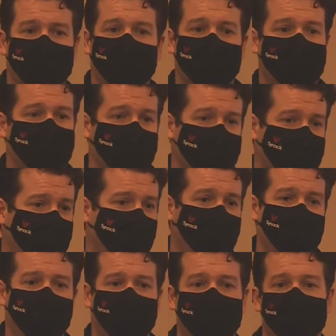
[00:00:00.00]
here's this
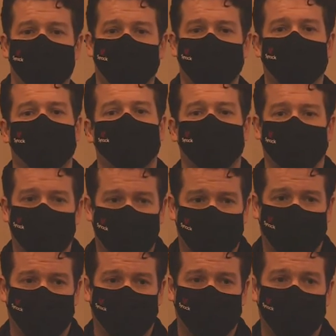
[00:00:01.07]
stat, what is your personal
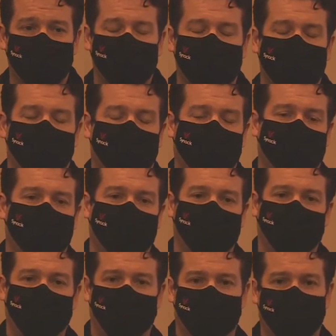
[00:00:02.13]
take on this? And
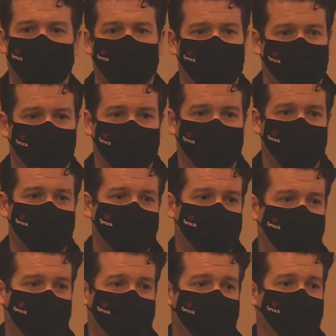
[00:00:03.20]
they all affirmed to the
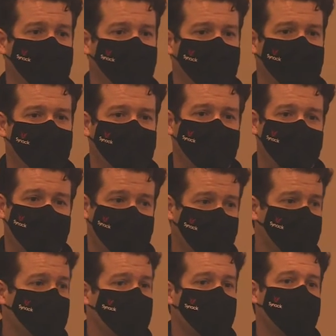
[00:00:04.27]
same that
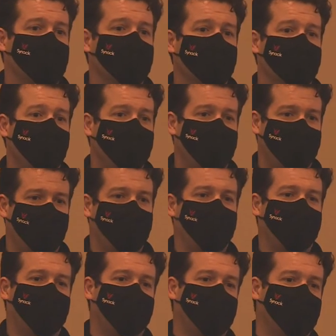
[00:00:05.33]
this was true. They felt
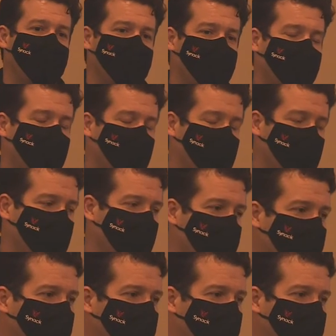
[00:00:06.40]
that um, the